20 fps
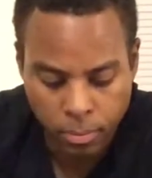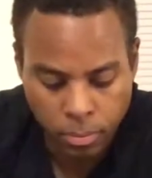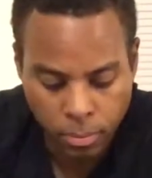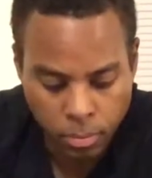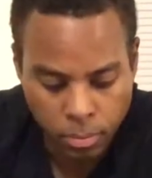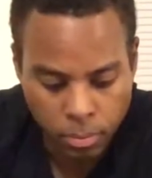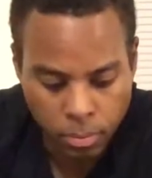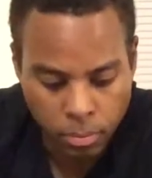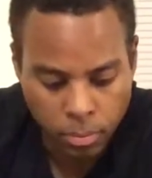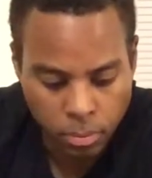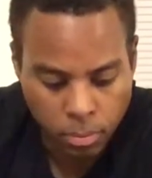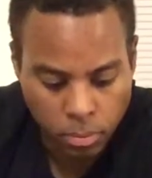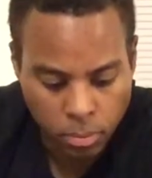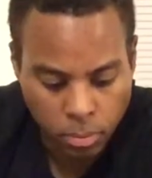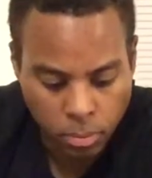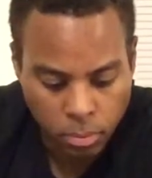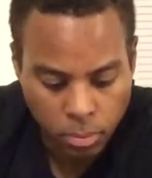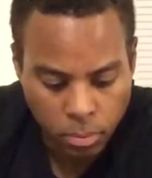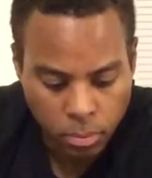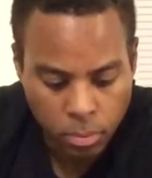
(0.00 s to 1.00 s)

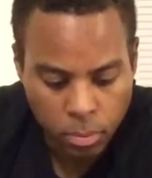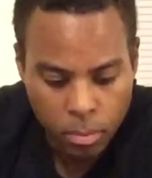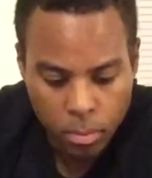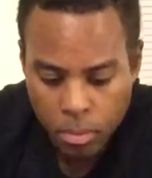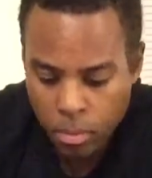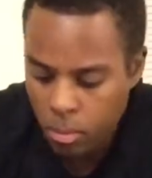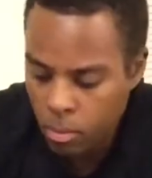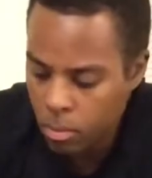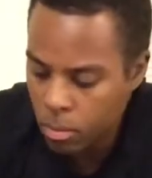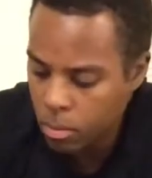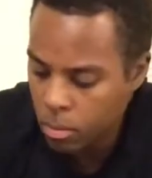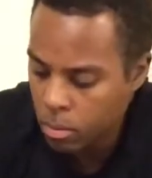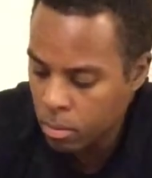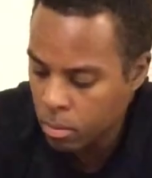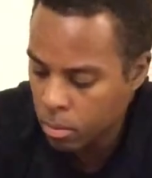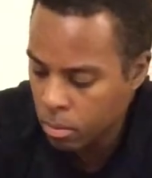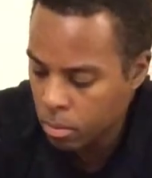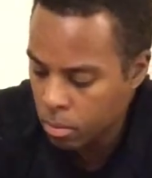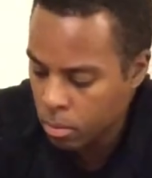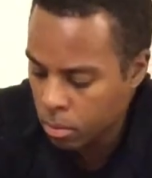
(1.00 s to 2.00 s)

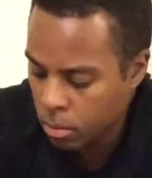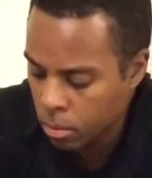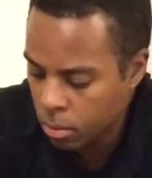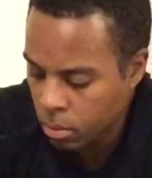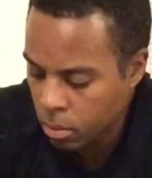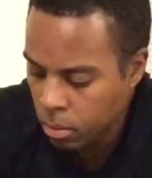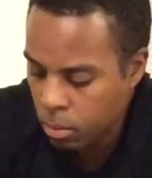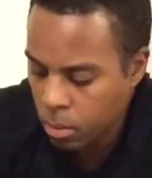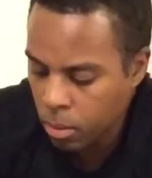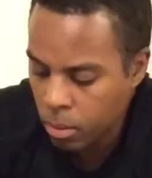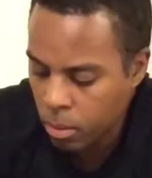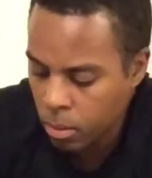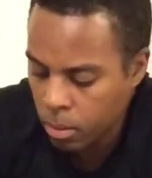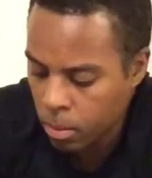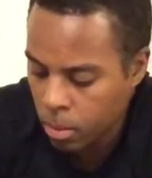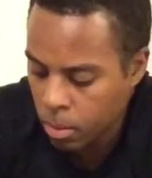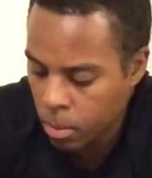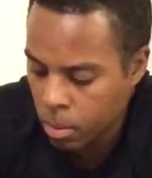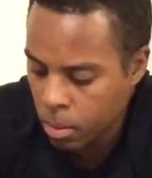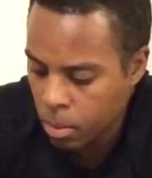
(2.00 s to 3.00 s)

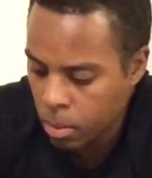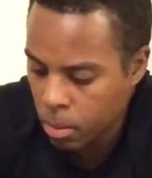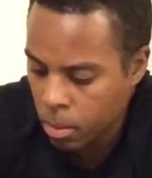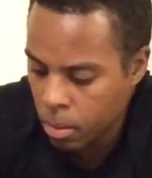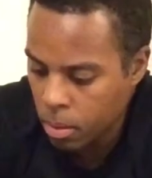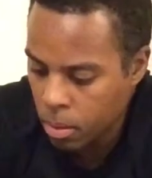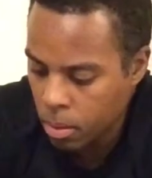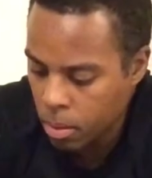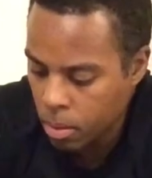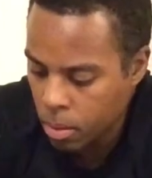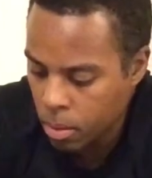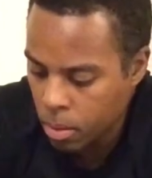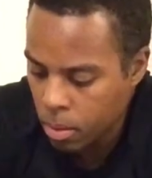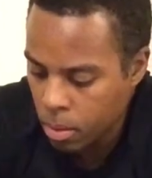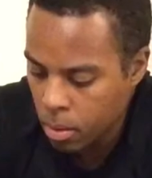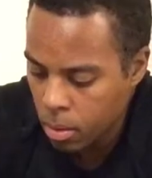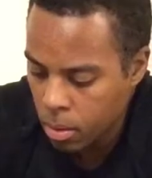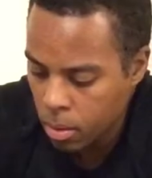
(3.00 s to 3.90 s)
Nothing is said.